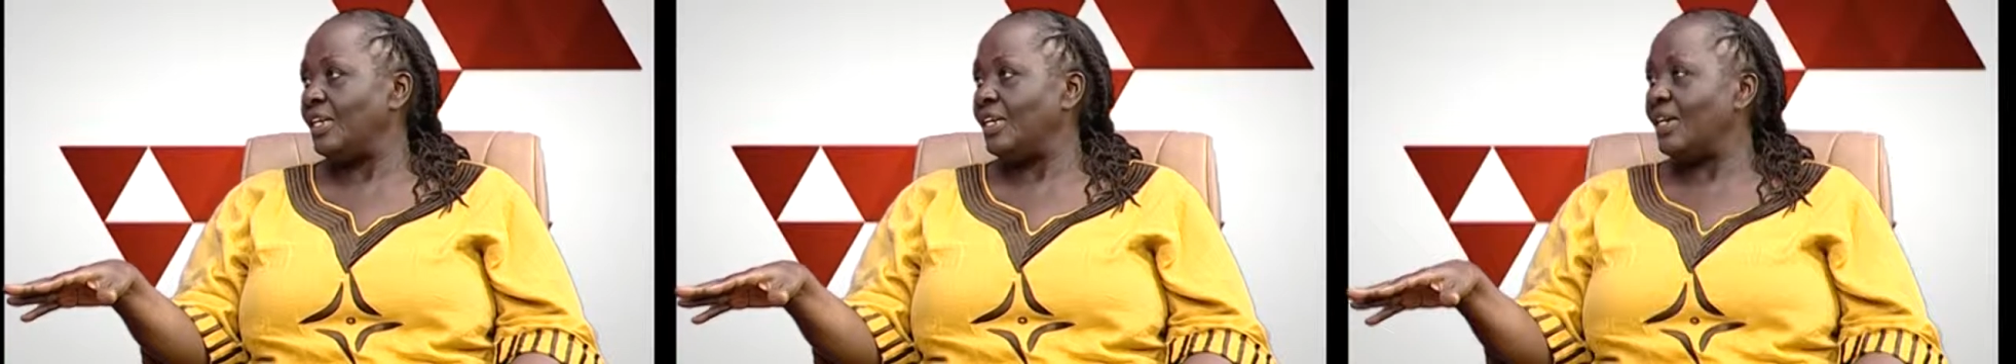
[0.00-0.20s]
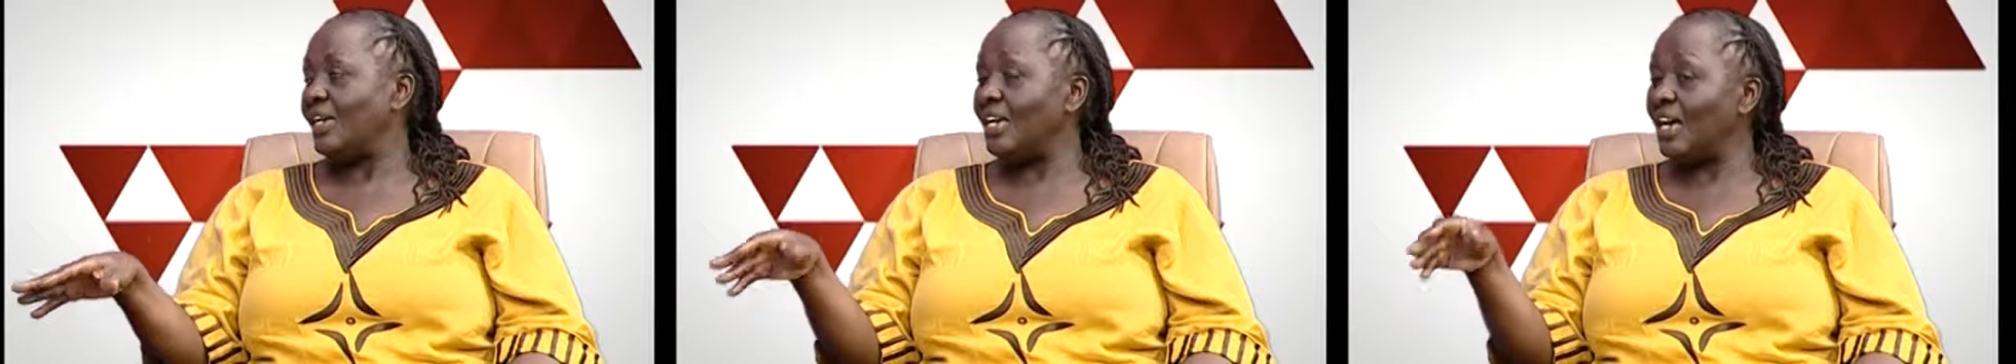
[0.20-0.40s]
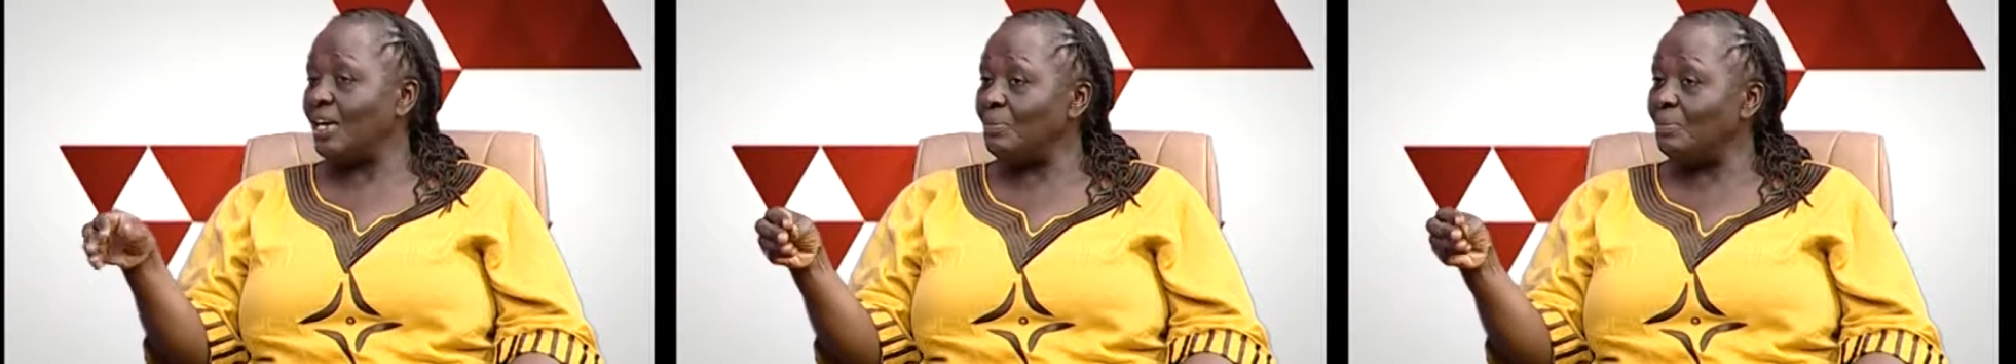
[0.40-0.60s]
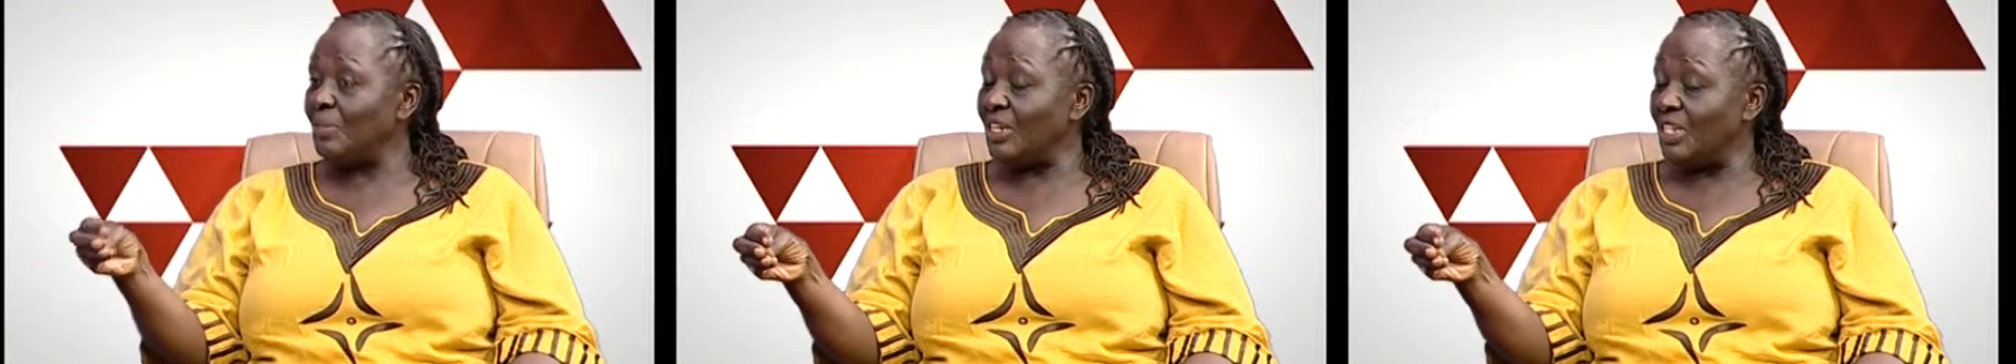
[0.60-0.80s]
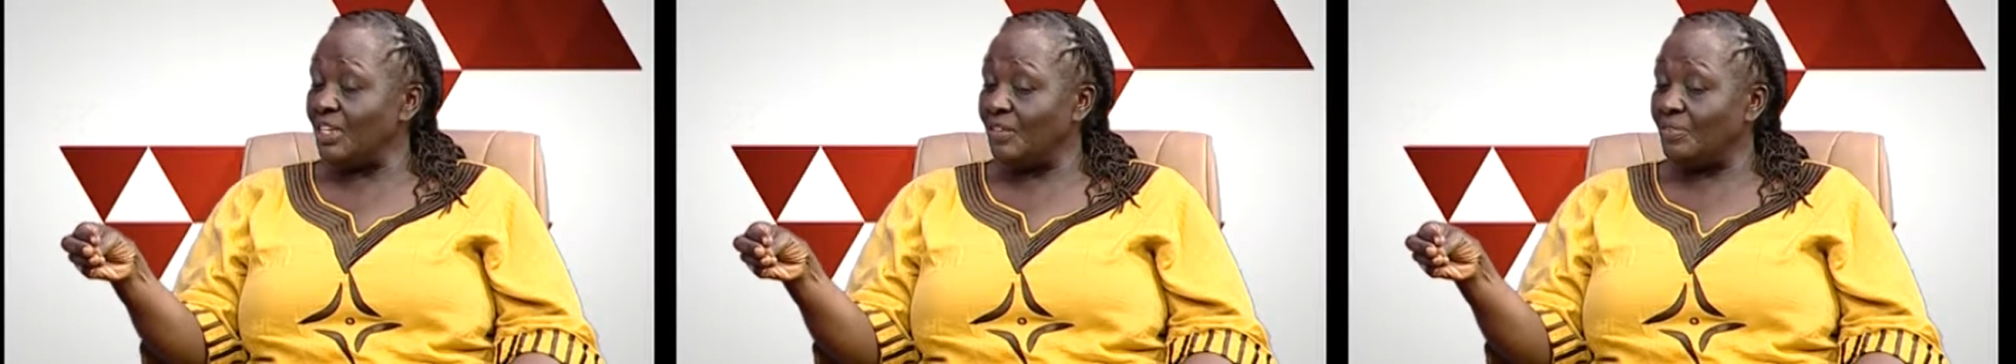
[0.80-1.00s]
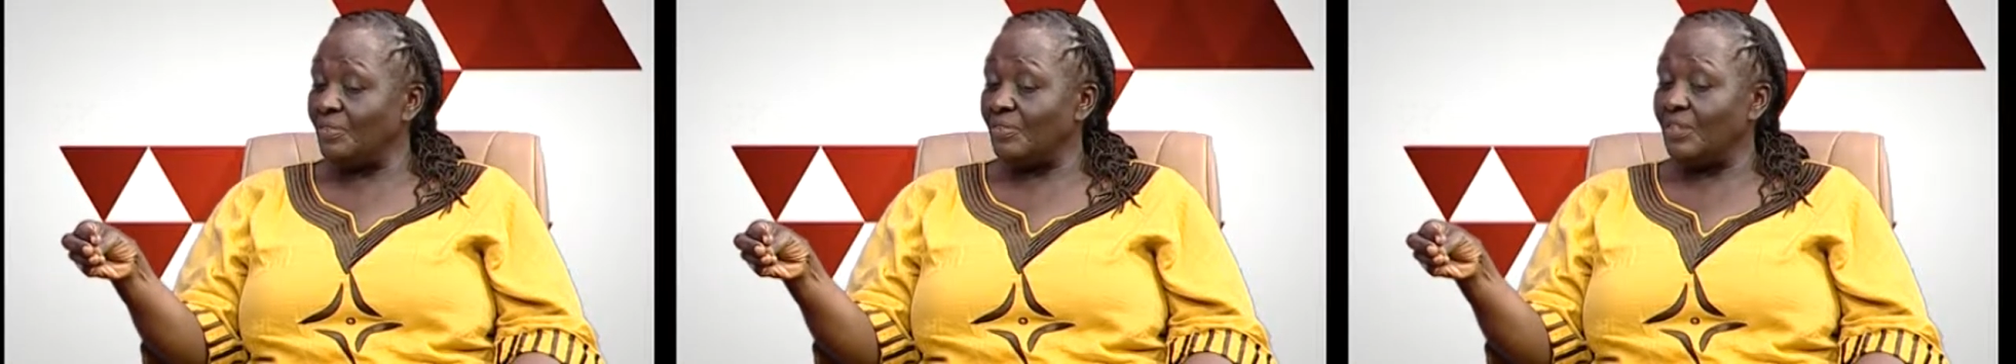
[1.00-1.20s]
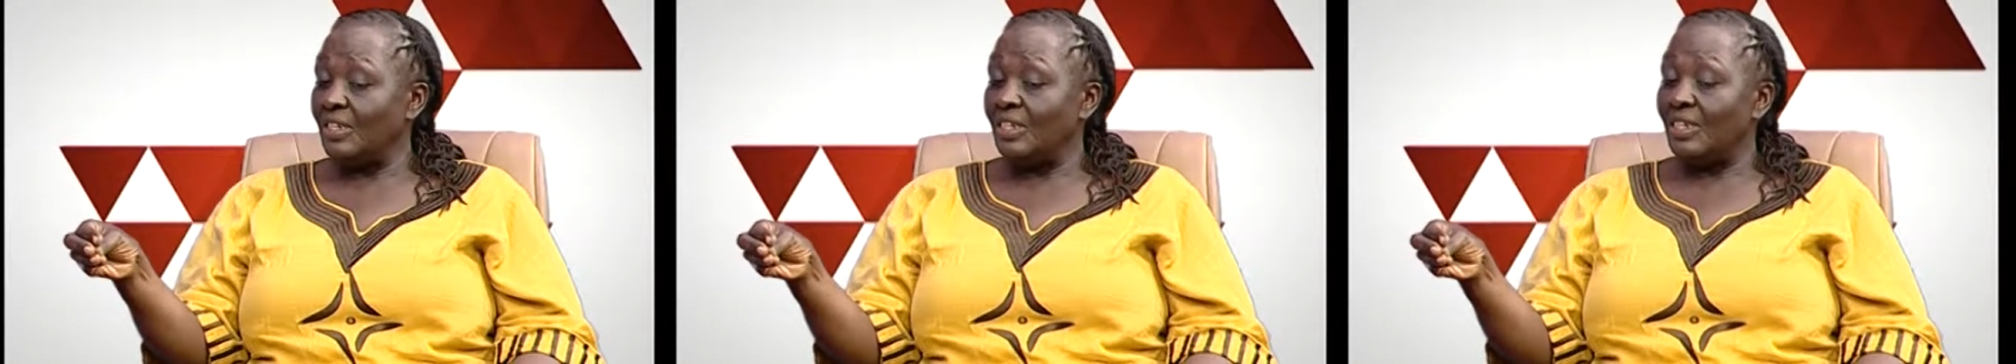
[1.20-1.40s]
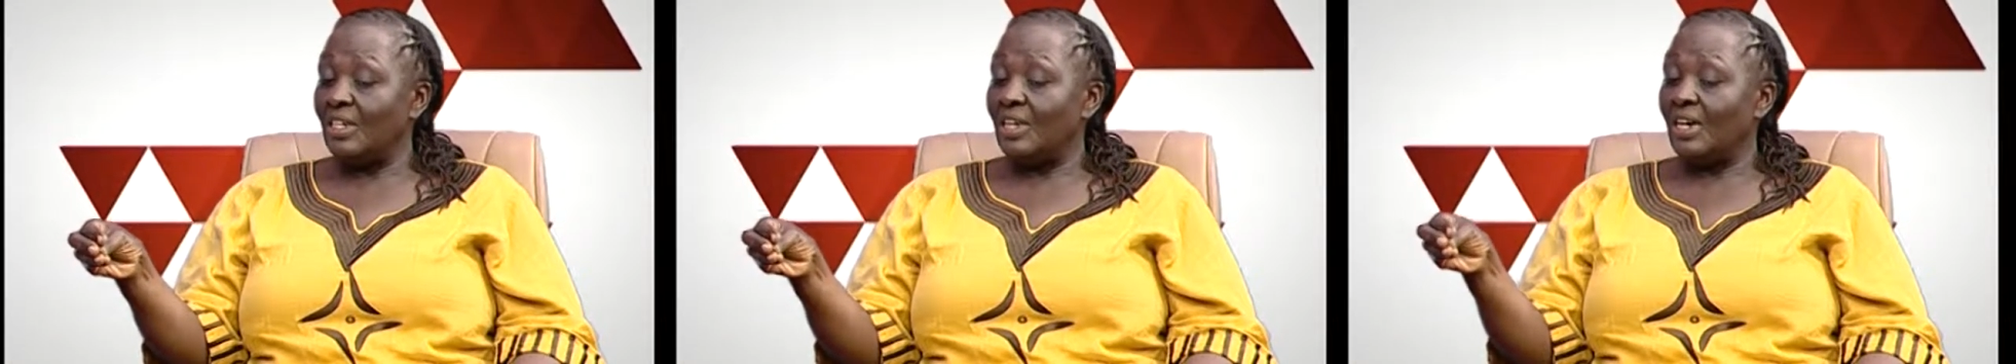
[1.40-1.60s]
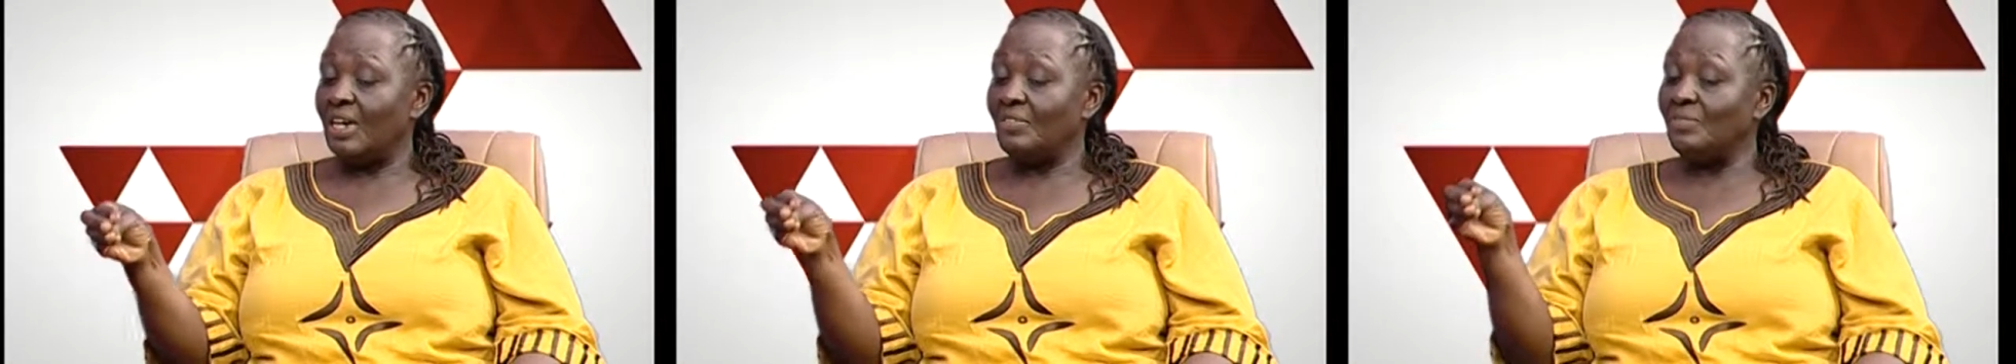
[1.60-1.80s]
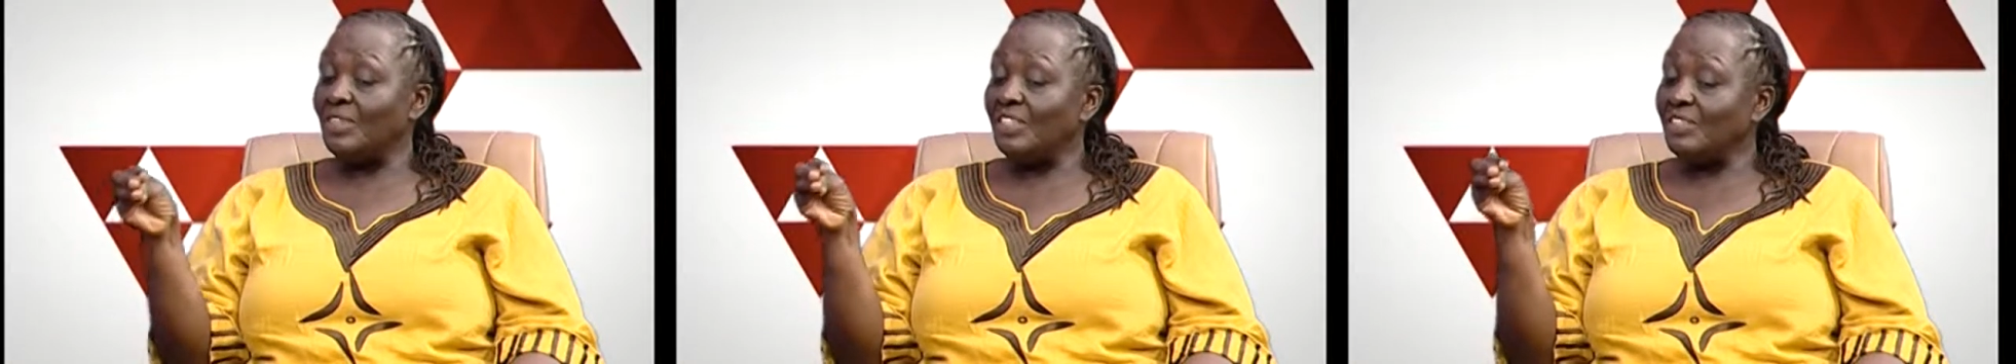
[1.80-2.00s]
And I believe,
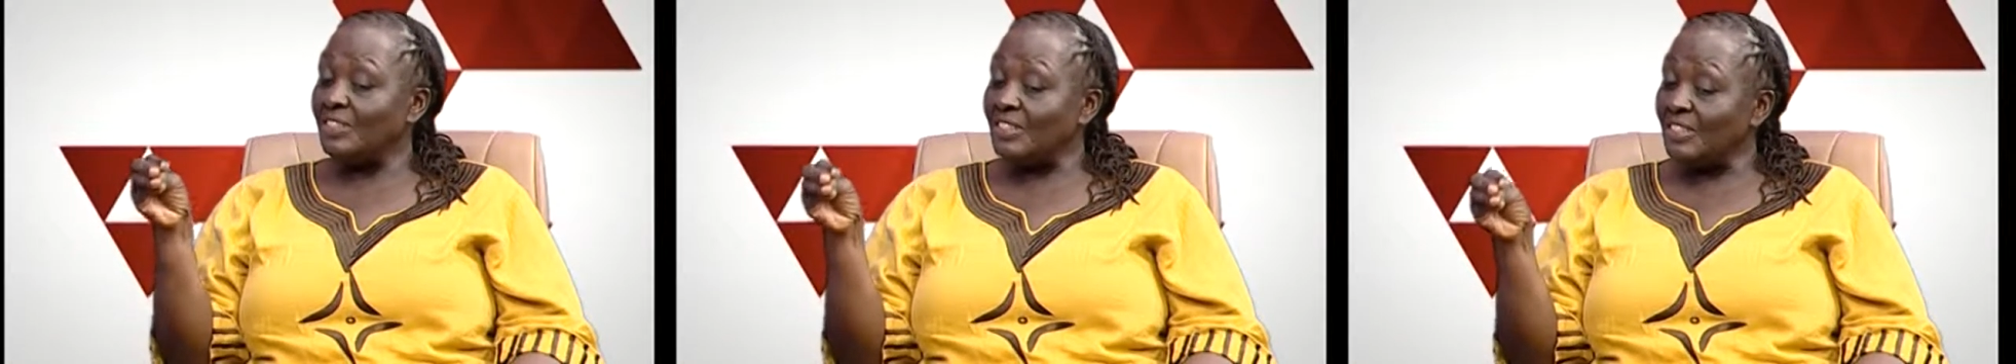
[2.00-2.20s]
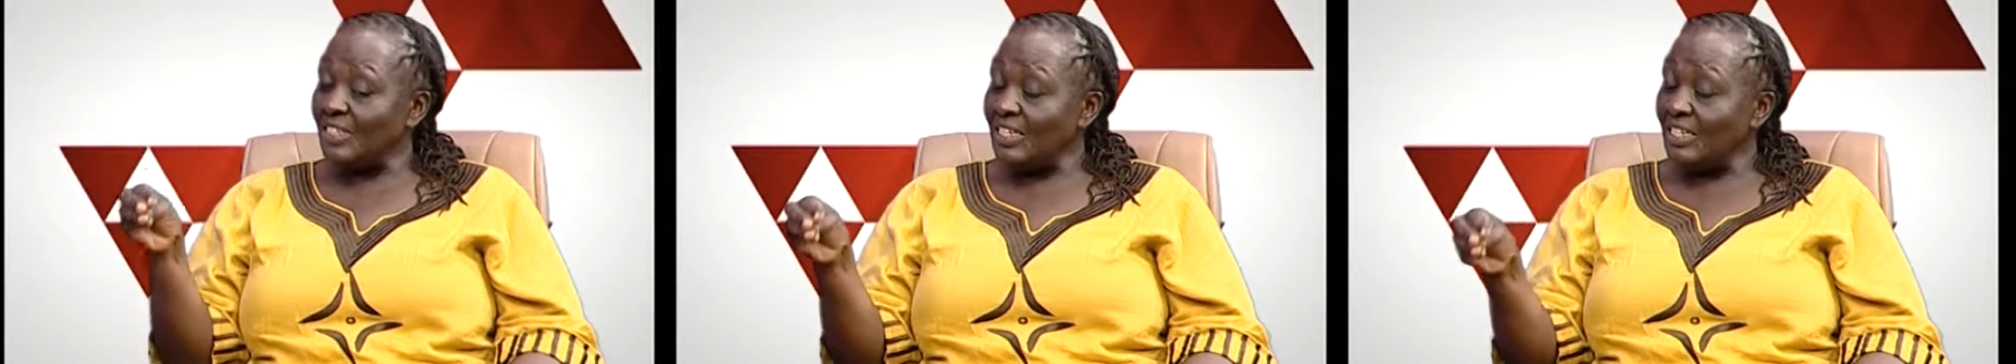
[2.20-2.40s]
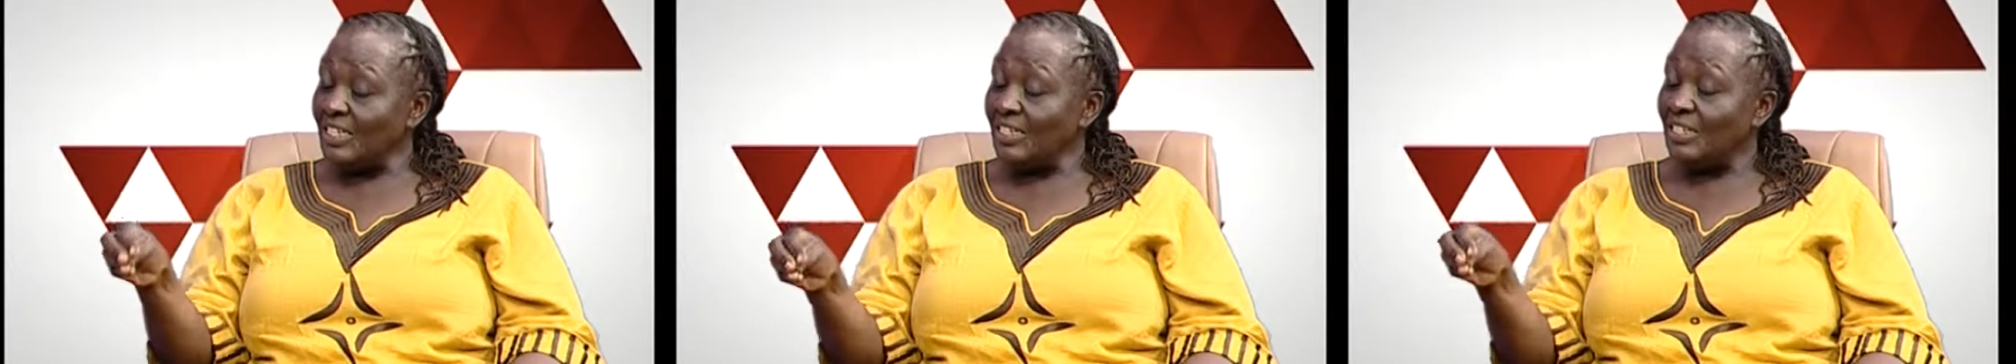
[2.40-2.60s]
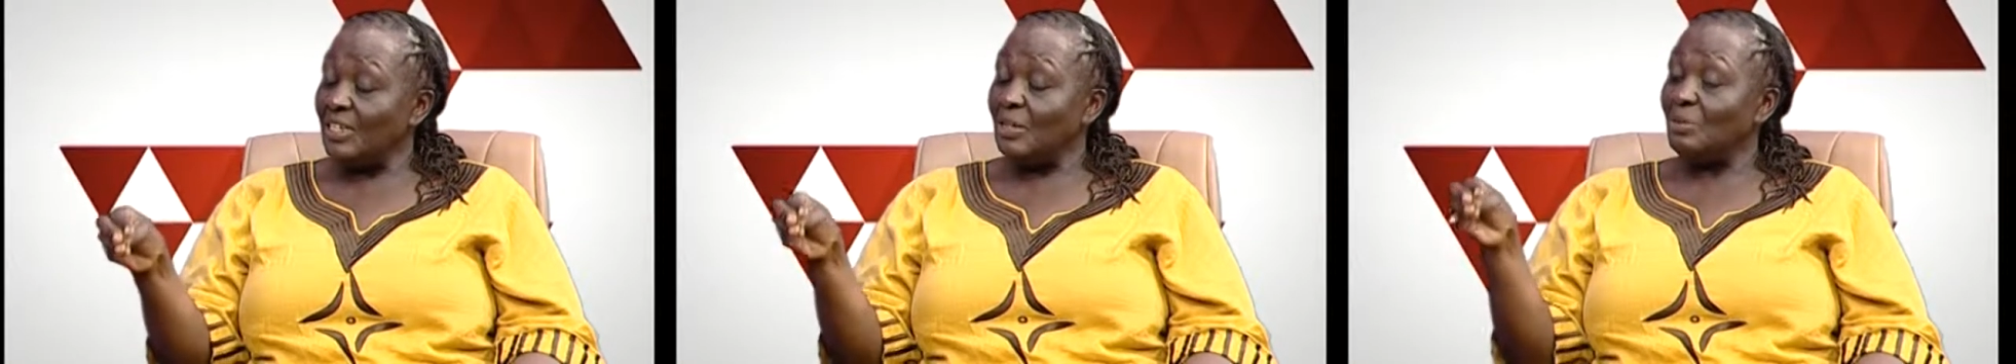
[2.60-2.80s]
having seen,